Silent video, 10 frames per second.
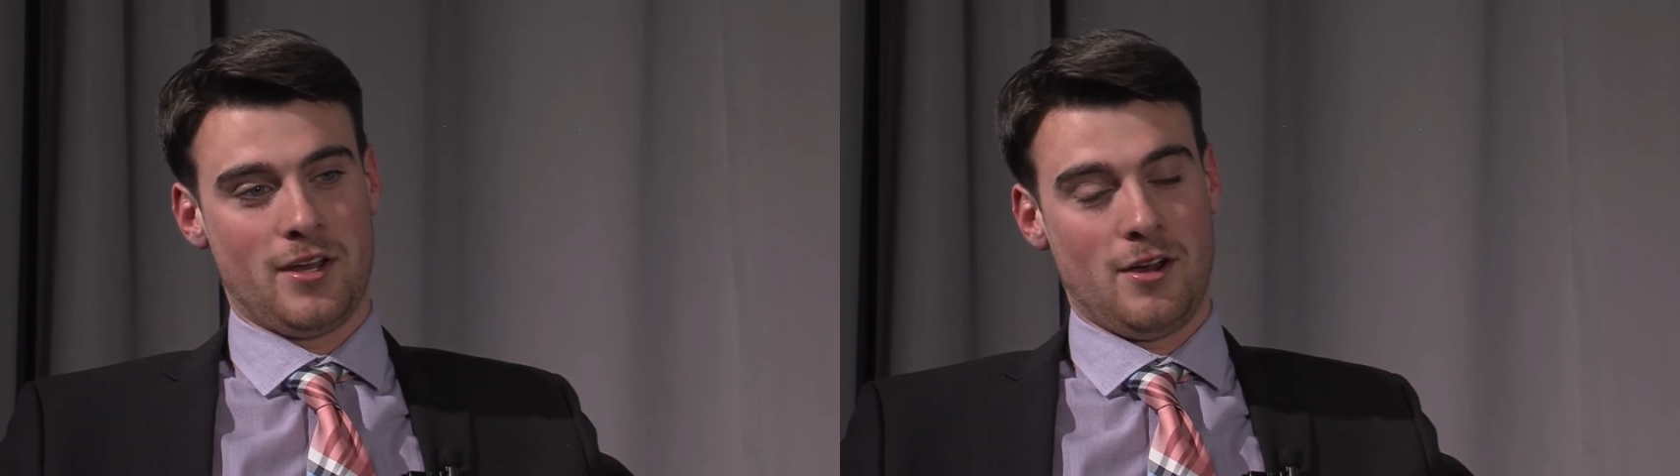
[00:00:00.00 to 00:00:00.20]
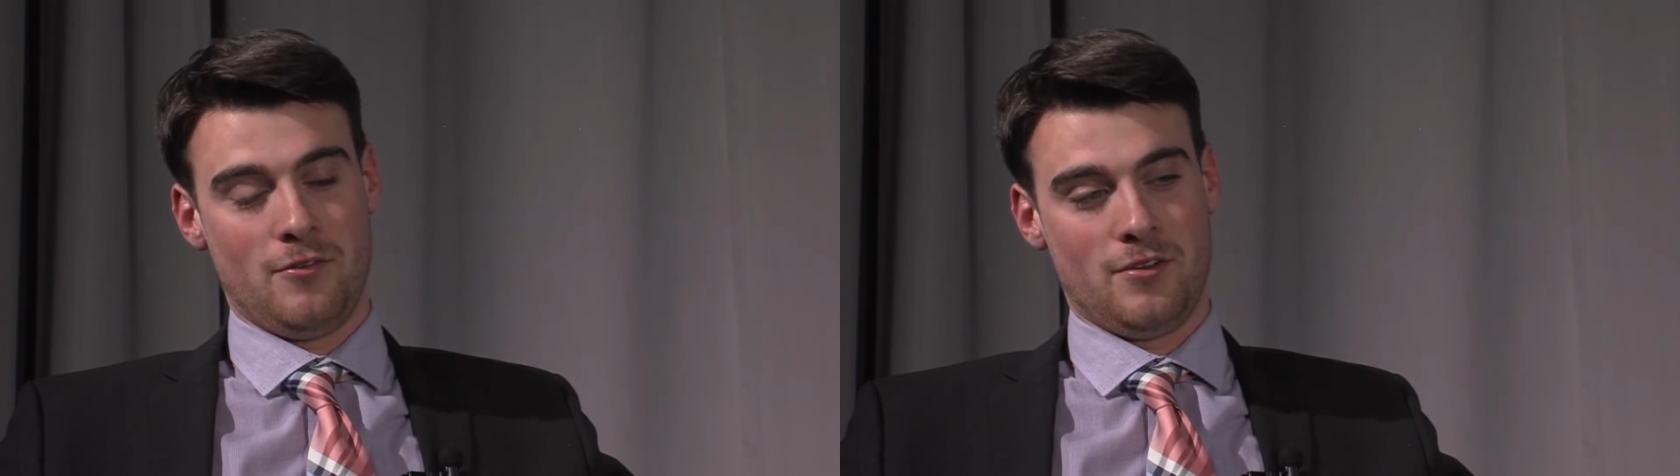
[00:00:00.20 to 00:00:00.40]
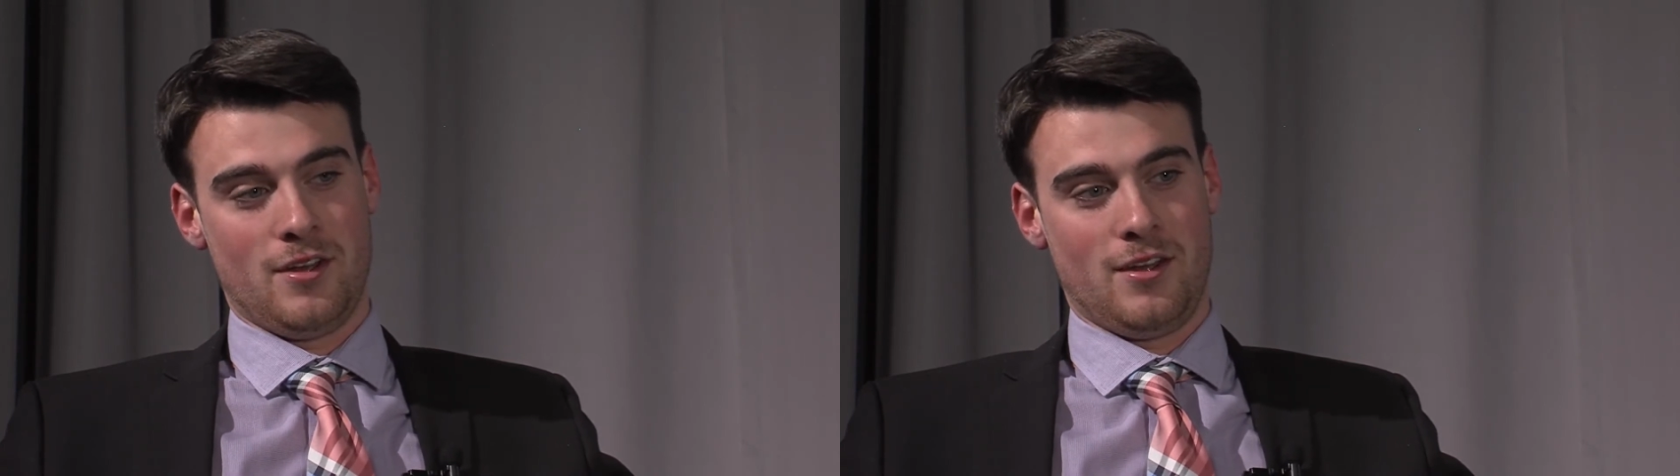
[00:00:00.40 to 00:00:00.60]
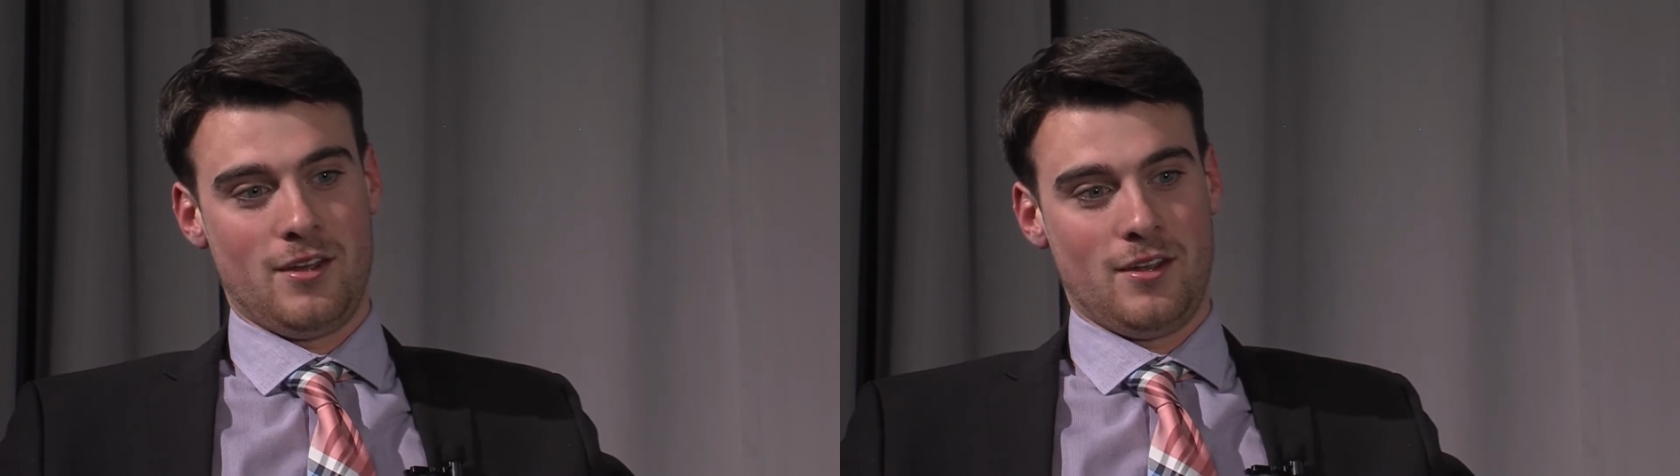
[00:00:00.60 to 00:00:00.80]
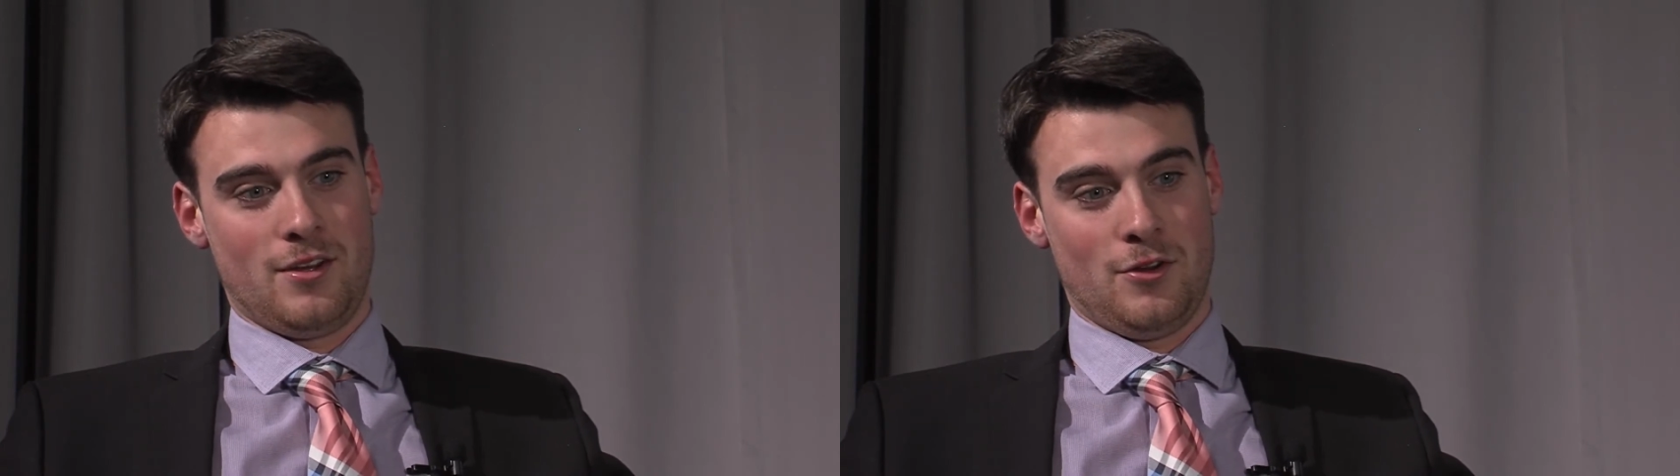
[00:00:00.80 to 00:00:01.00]
of
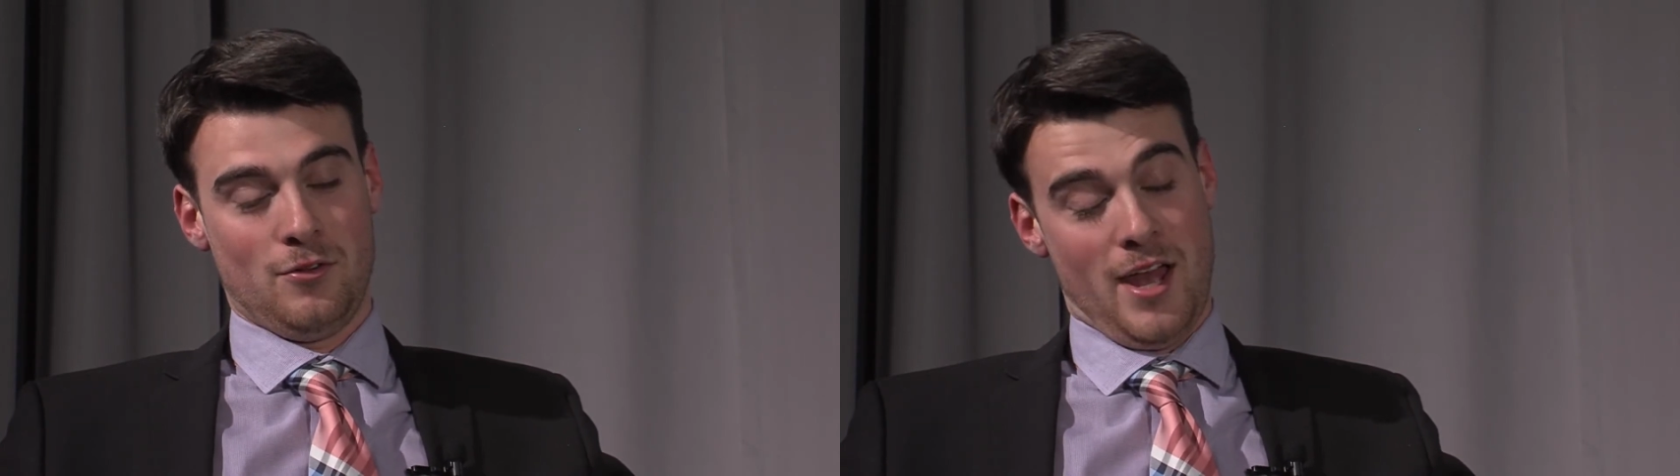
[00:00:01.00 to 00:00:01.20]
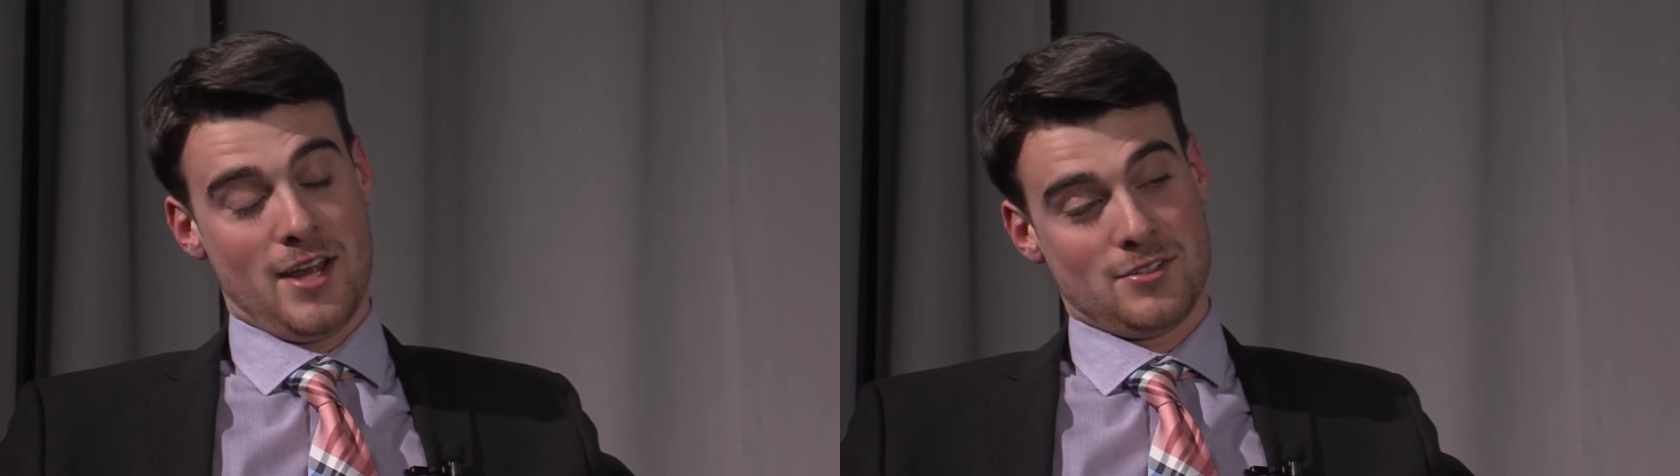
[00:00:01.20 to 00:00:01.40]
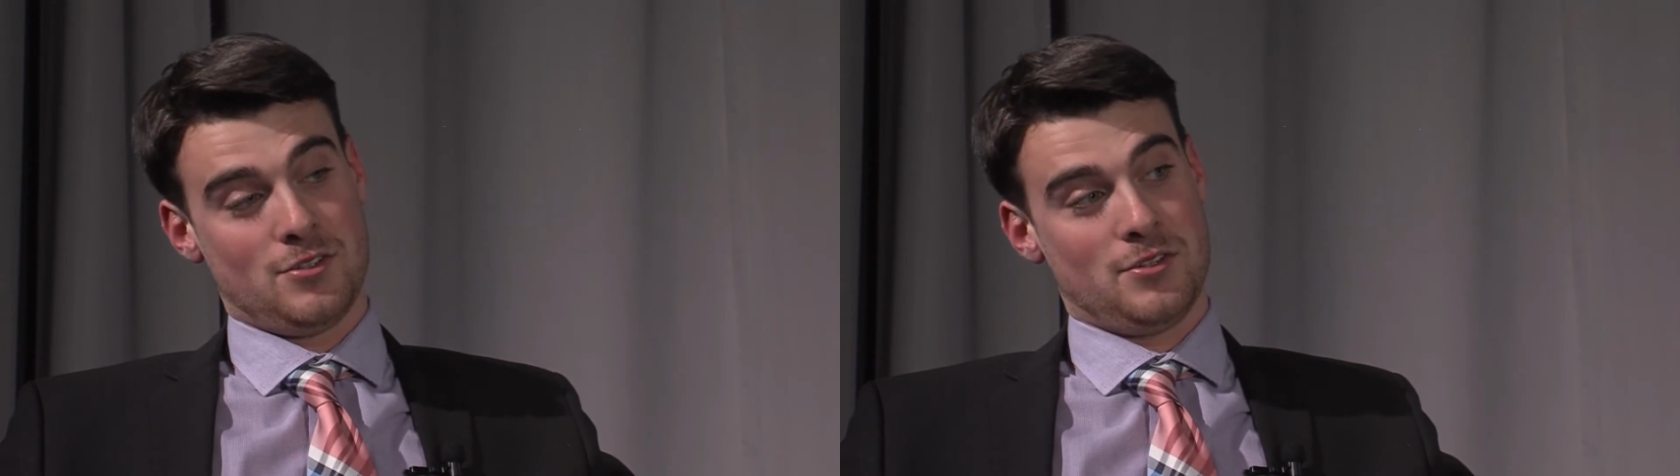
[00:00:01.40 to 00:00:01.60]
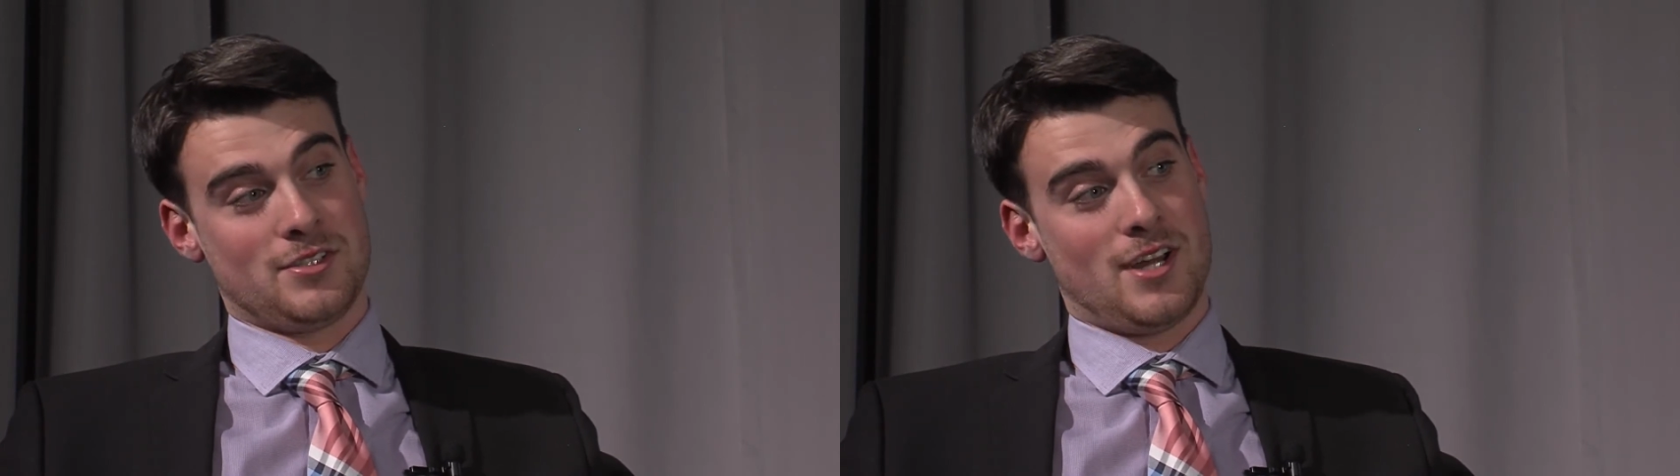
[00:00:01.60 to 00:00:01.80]
your last Little East